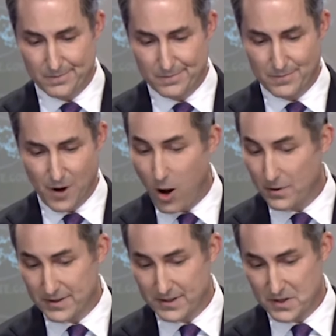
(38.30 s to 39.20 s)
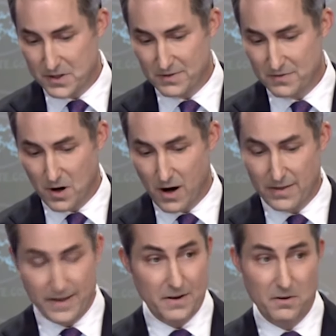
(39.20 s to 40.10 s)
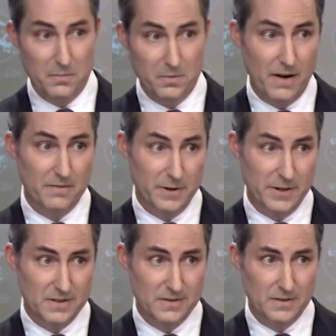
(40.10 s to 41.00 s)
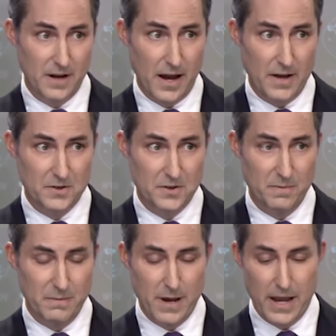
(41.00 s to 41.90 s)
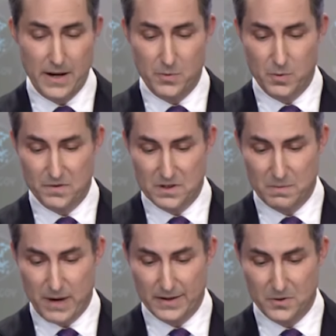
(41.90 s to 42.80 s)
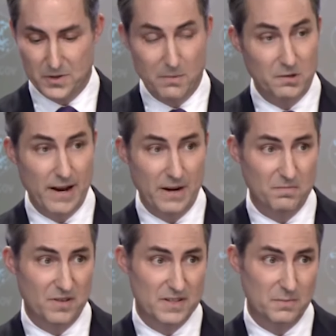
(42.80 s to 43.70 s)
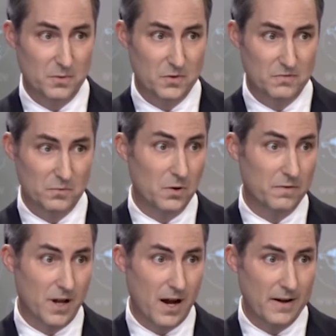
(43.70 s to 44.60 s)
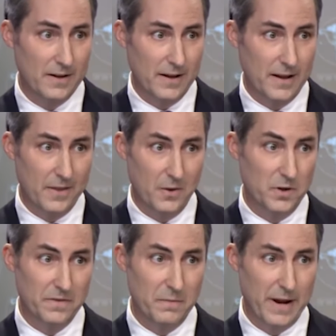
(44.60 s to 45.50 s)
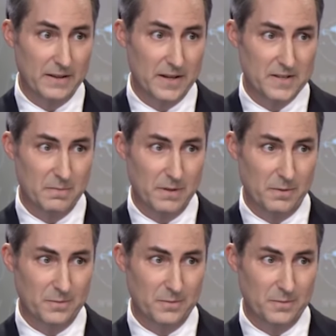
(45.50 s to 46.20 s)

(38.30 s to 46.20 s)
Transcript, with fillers: all decisions regarding the interim government uh, should be made with respect to democratic principles, rule of law, and the will of the Bangladeshi people.